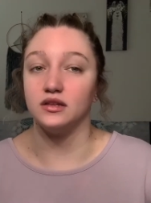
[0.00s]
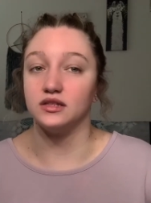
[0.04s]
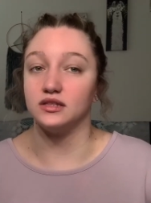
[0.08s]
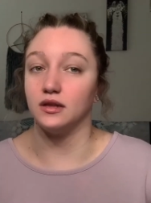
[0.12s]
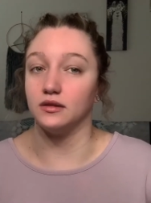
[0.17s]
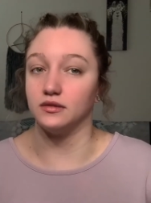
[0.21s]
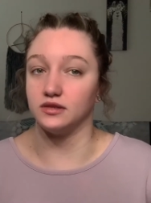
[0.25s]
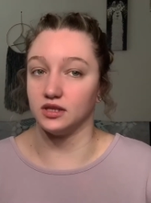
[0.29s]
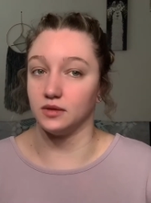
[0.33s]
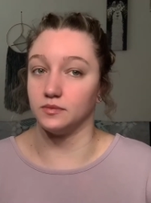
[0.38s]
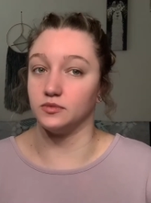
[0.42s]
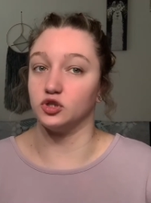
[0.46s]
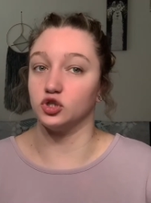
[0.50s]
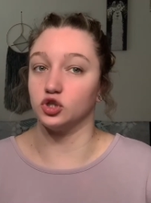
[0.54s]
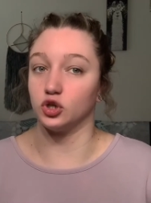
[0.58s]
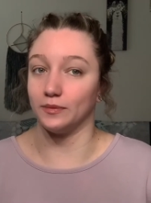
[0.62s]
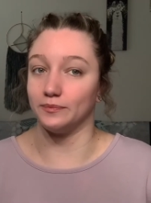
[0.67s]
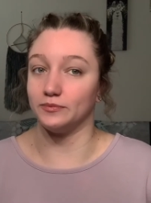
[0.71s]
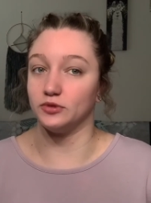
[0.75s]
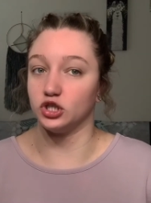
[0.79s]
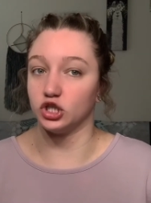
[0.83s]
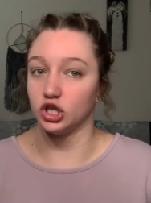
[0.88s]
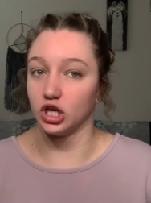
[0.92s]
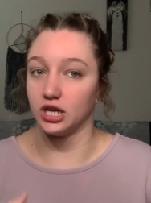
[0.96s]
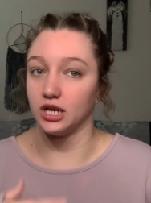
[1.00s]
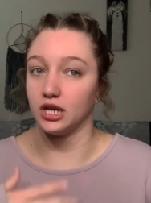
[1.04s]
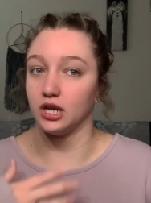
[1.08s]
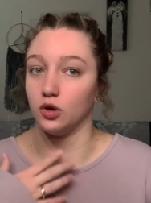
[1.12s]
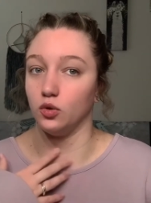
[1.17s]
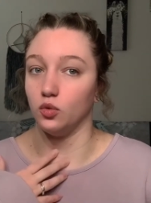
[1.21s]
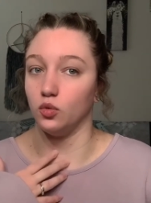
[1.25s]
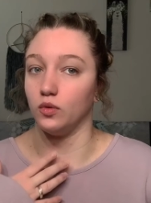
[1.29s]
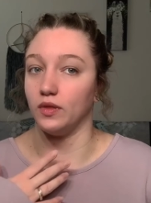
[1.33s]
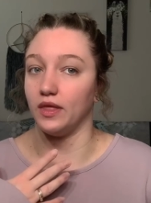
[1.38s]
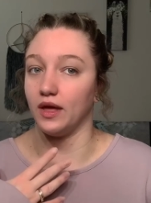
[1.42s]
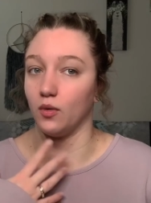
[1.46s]
The subscription,
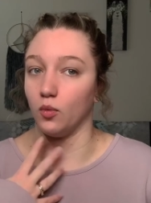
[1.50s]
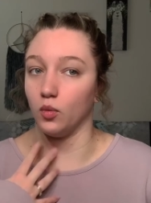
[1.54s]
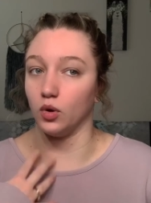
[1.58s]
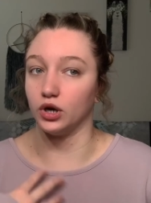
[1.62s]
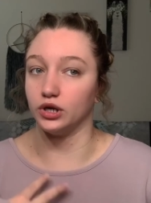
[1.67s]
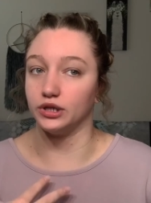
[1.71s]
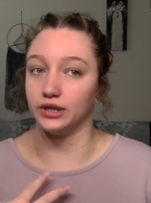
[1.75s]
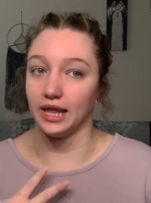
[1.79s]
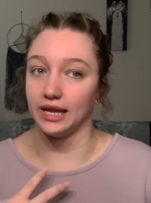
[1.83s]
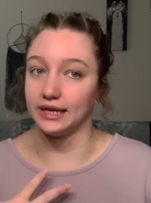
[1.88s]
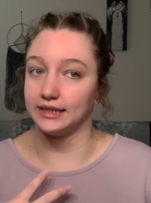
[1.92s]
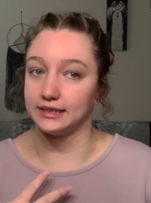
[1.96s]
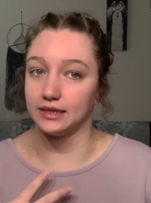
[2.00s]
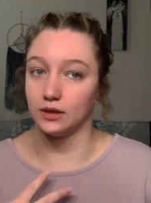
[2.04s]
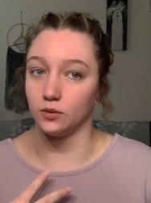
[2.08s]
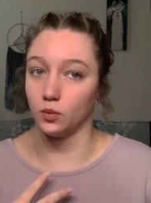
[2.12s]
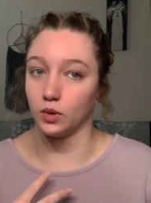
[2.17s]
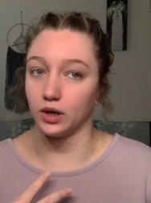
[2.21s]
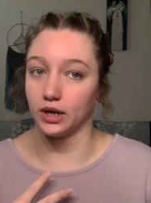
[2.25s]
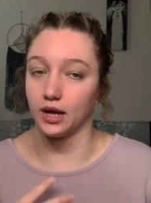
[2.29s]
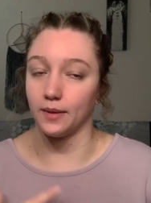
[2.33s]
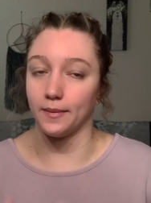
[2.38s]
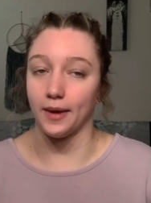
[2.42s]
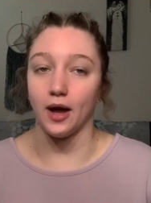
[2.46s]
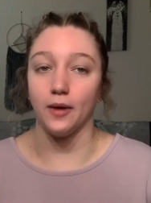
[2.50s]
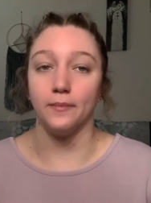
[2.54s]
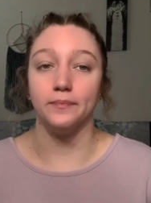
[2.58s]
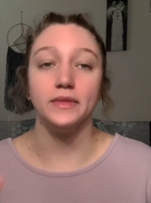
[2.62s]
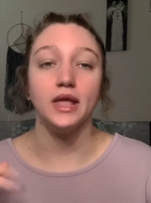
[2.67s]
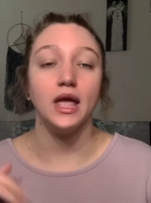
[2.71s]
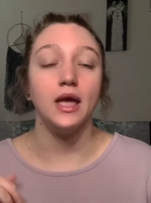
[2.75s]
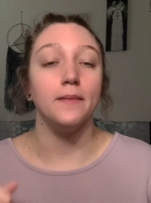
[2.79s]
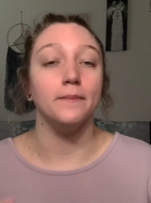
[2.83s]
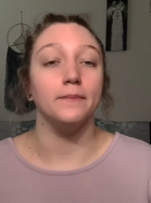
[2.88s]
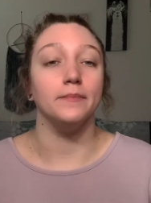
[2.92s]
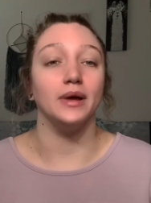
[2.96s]
ooh, that word like didn't want to come out.
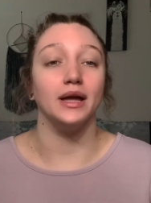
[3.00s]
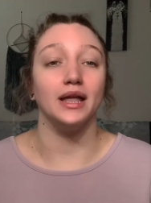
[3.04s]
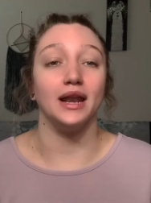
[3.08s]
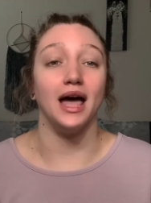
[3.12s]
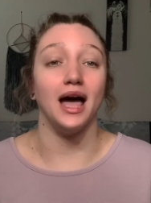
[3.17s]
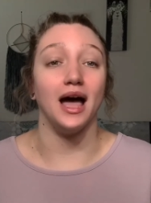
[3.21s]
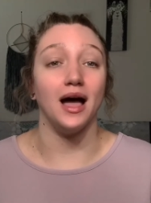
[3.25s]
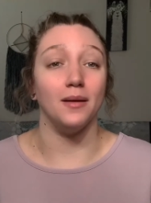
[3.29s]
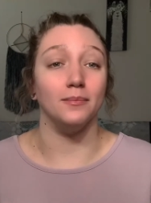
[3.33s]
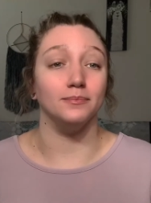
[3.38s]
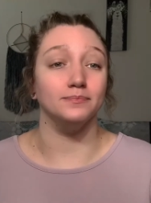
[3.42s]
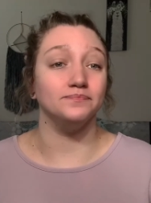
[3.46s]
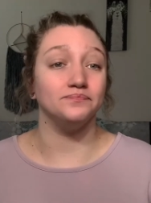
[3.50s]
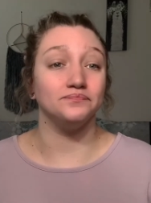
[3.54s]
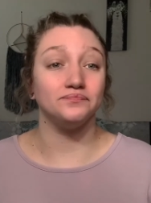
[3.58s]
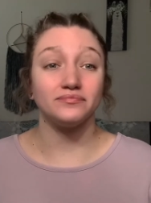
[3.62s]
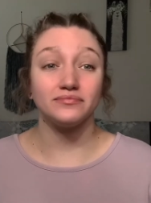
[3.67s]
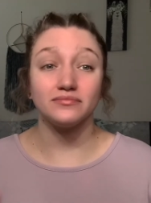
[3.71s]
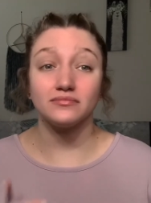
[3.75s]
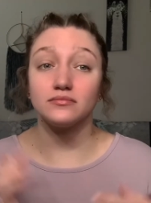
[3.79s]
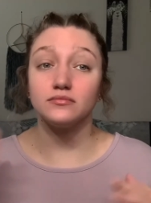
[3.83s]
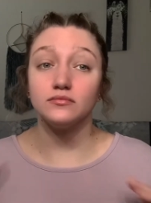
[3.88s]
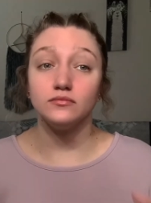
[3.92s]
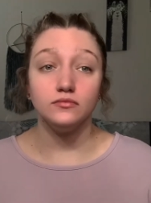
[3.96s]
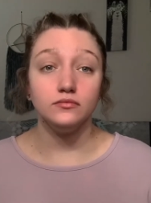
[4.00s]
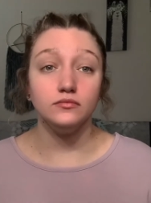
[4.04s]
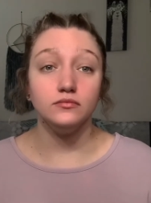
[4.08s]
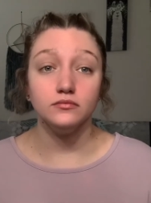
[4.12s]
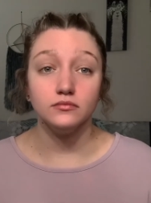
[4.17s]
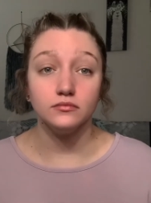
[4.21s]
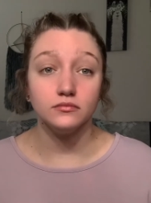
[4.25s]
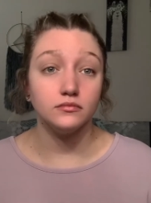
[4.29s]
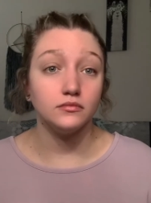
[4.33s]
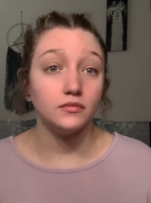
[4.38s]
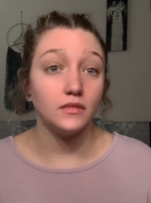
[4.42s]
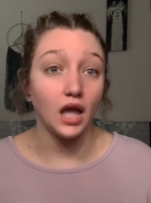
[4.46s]
But
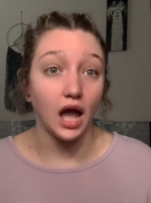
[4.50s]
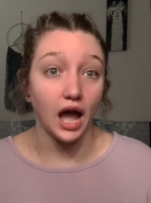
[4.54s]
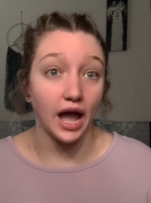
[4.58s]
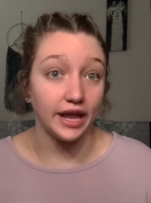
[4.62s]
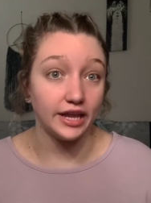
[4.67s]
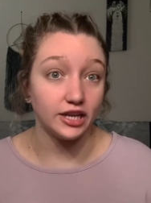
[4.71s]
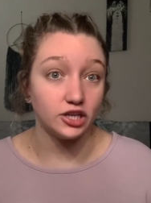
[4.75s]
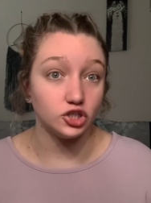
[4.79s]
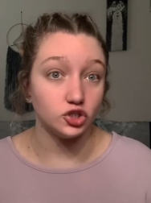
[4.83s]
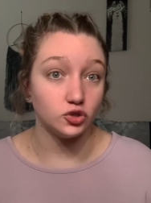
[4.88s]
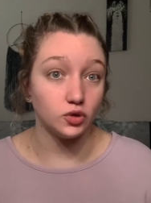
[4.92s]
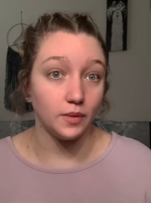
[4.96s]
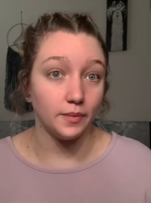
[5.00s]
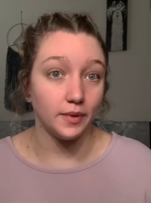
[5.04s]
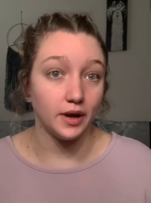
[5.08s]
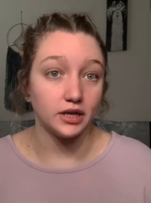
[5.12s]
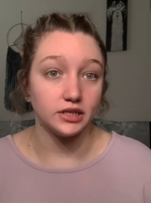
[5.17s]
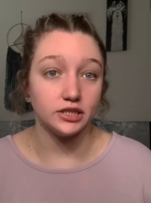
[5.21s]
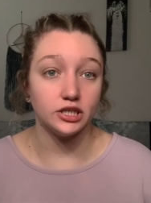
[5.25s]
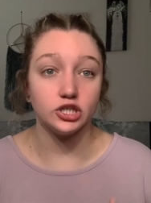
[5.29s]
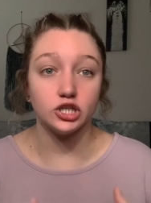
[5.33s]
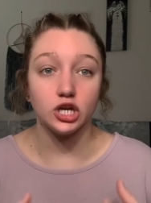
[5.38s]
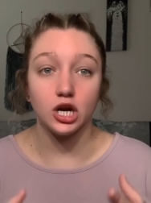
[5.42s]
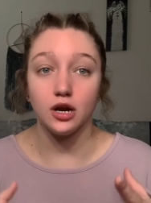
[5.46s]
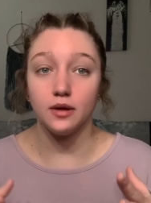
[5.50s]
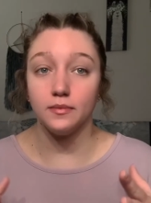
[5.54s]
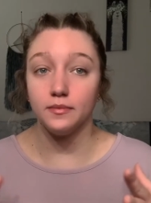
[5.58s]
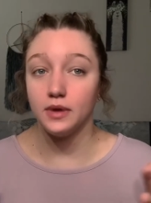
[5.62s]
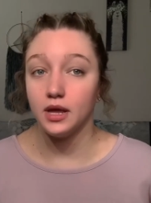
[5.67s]
I enjoy Boxycharm.